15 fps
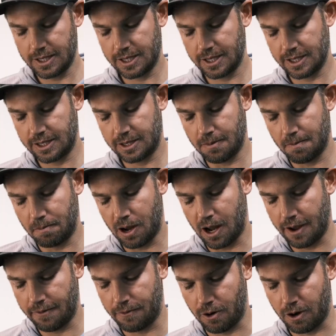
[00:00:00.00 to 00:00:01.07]
is
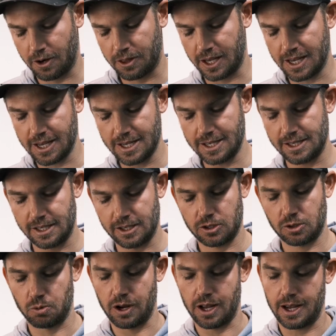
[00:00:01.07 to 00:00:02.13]
by far the
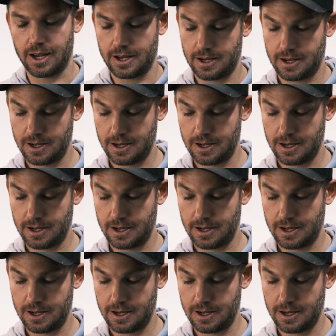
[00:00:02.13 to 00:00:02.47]
easiest way